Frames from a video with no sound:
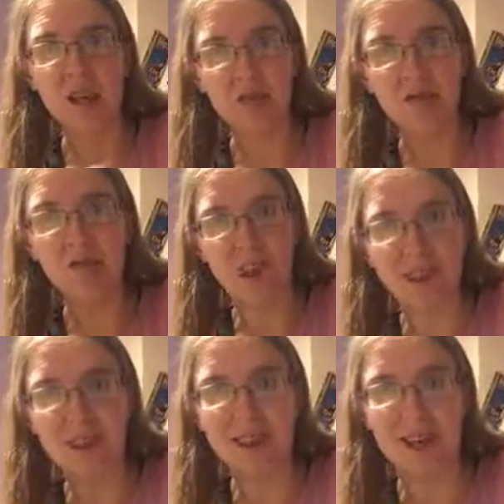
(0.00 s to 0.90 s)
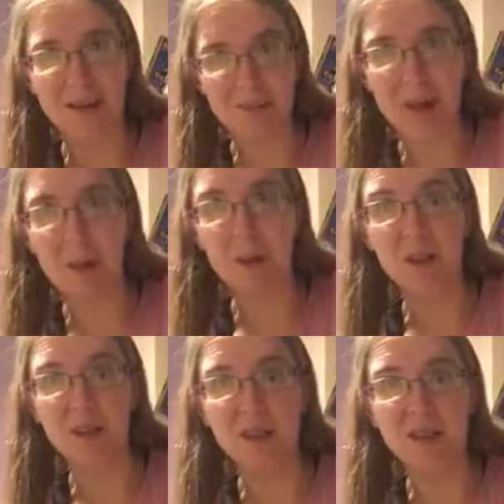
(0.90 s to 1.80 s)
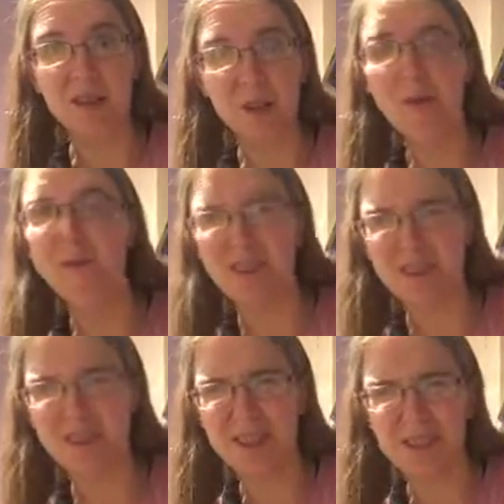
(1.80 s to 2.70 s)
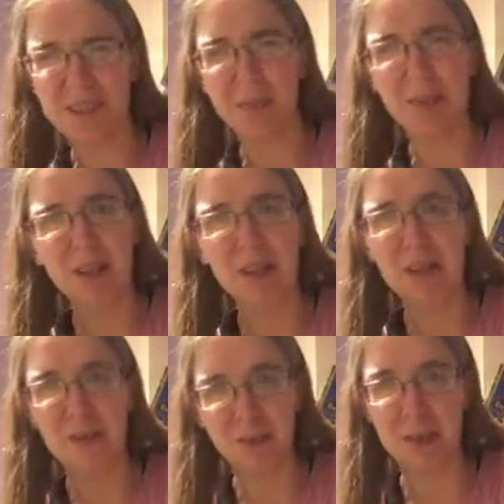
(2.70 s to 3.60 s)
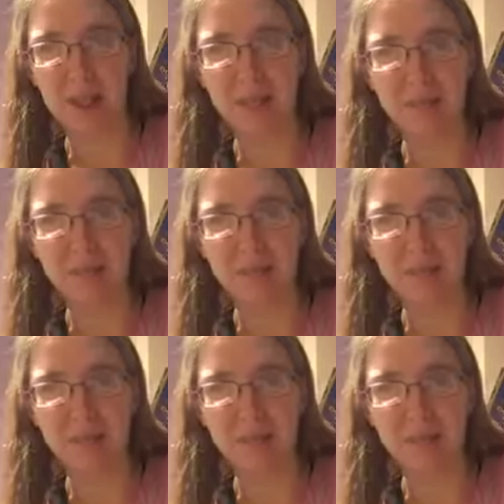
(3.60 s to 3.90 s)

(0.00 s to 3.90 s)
to regulate my emotions. It was a stim for me.